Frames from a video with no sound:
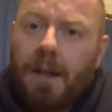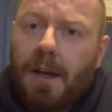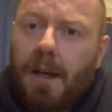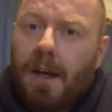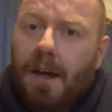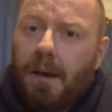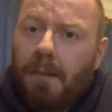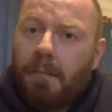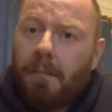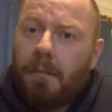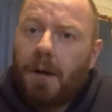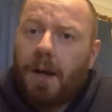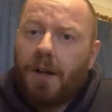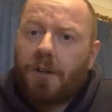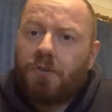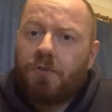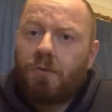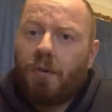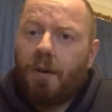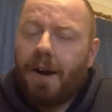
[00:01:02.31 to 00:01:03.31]
I
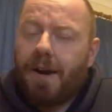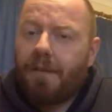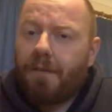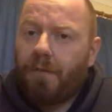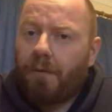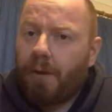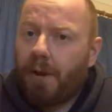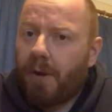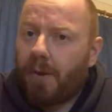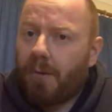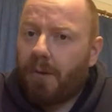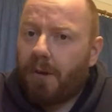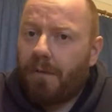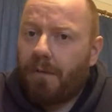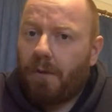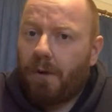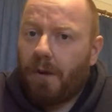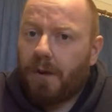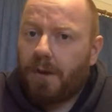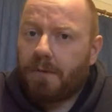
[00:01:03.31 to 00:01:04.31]
try and frequent the
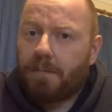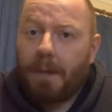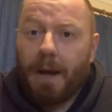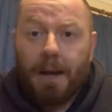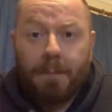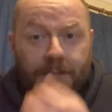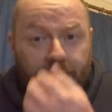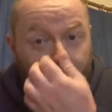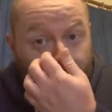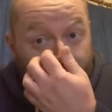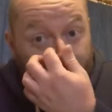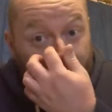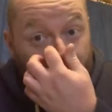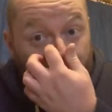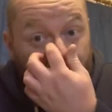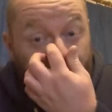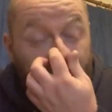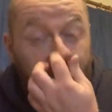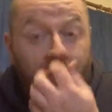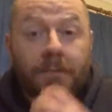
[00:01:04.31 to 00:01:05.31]
Fuller's pubs around
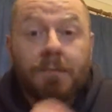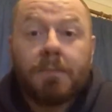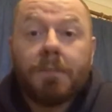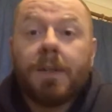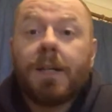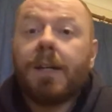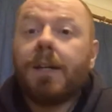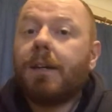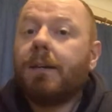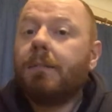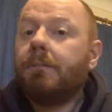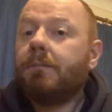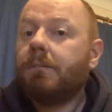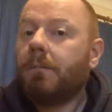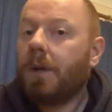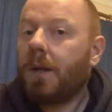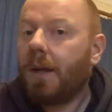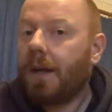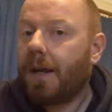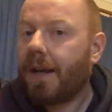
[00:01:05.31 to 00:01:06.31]
here
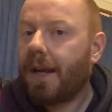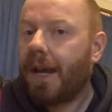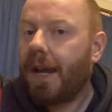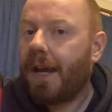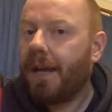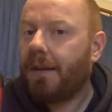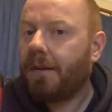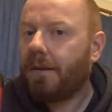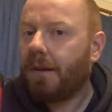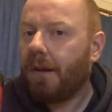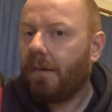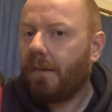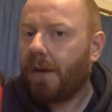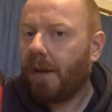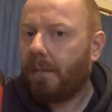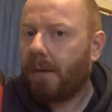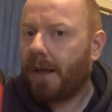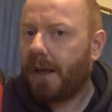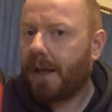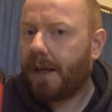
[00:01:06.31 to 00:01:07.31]
when I can. I think
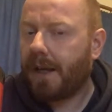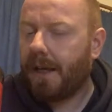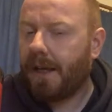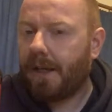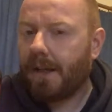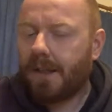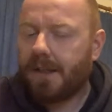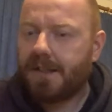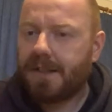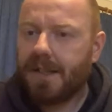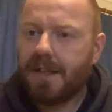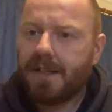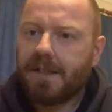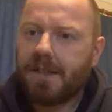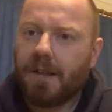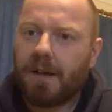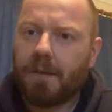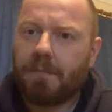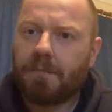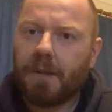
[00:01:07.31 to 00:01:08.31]
I'm lucky in the sense
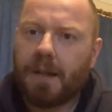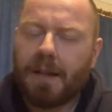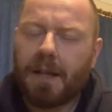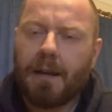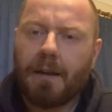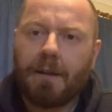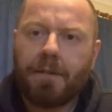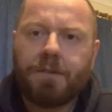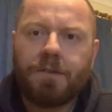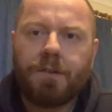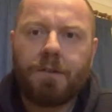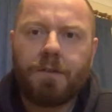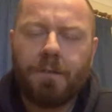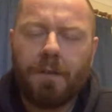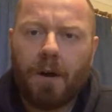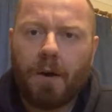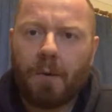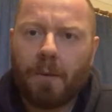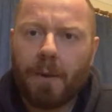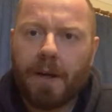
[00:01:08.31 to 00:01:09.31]
that I don't live too
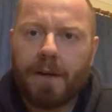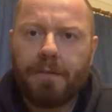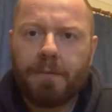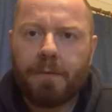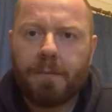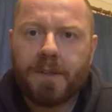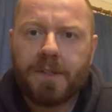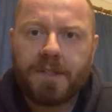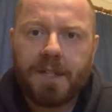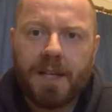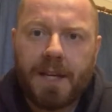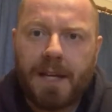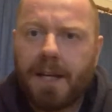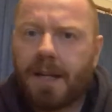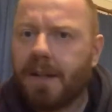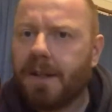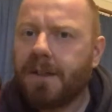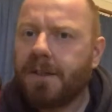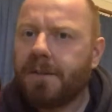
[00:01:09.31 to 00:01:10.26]
far away from the city.